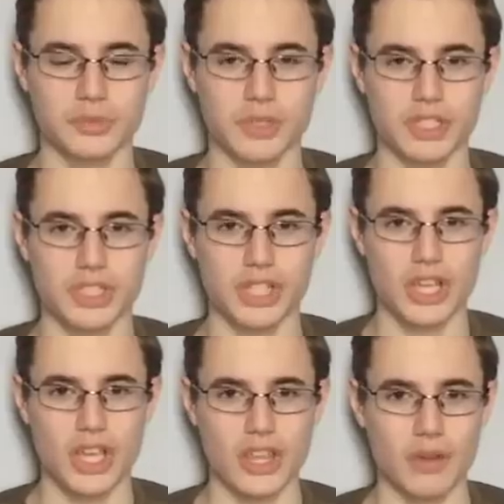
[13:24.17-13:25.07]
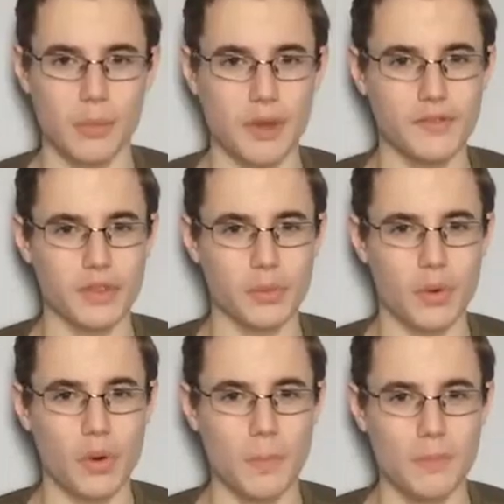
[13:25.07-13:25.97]
Which they were built for the
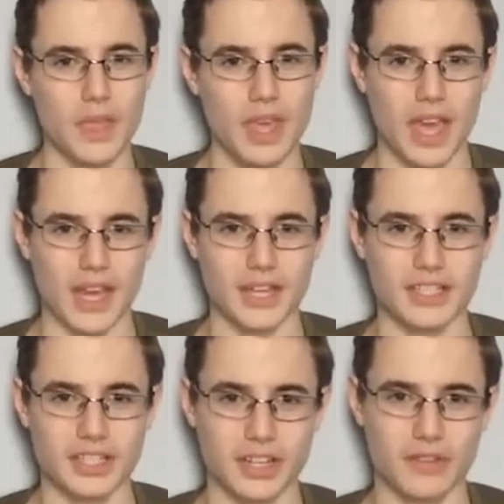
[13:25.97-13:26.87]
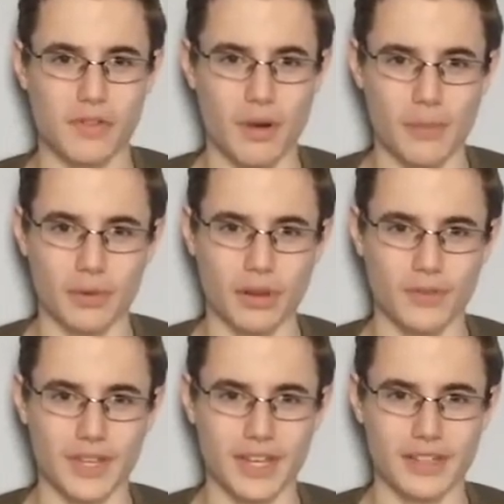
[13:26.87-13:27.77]
war, and as you know, I've got a model of
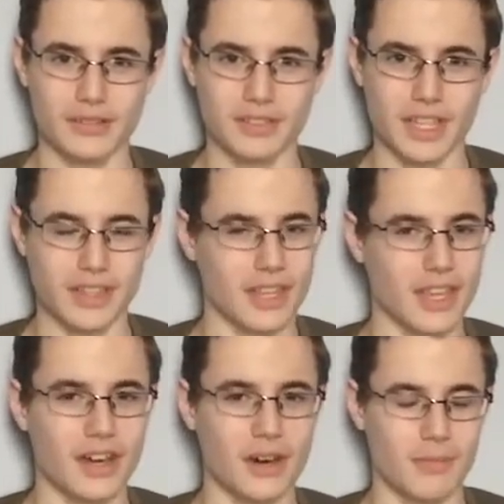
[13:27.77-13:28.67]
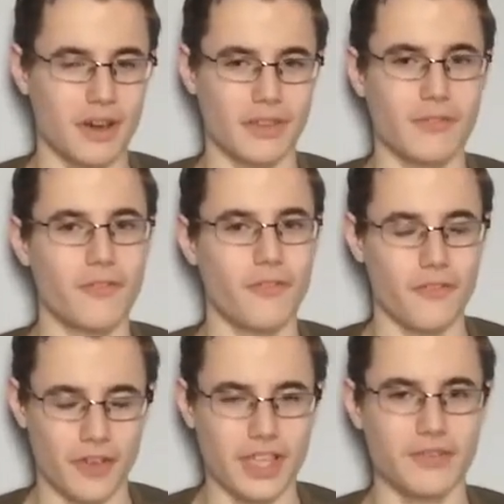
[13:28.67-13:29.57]
it now. That they are my
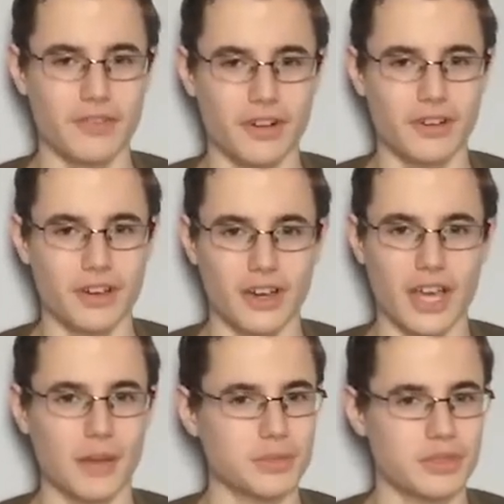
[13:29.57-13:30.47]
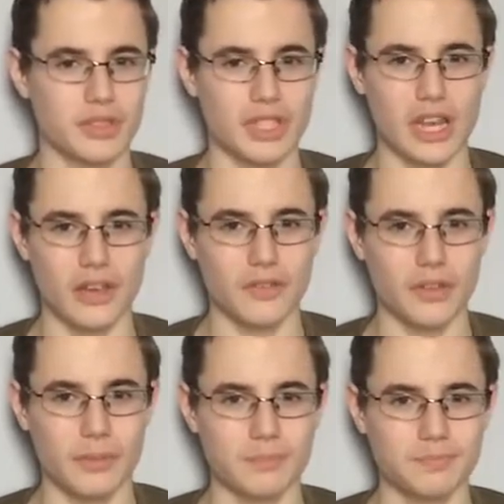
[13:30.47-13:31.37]
favourite. I absolutely love
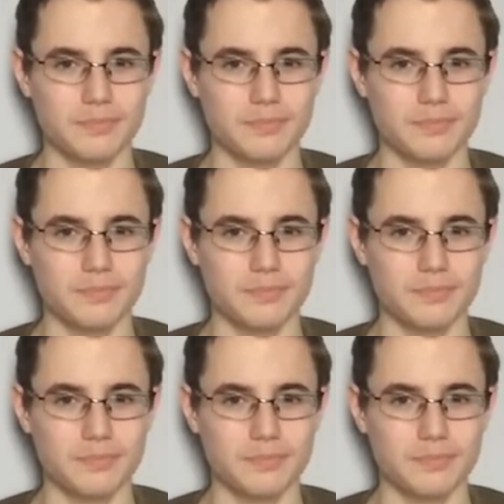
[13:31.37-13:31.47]
them.